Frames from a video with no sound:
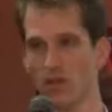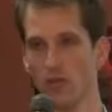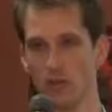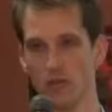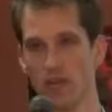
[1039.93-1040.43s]

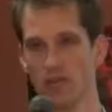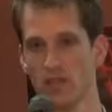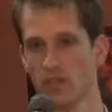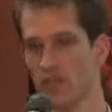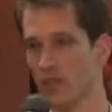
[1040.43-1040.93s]
or
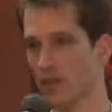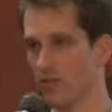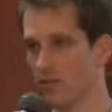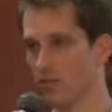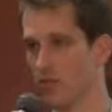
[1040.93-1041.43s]
savings being
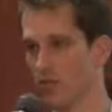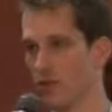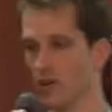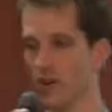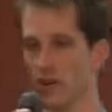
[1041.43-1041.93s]
accounted for,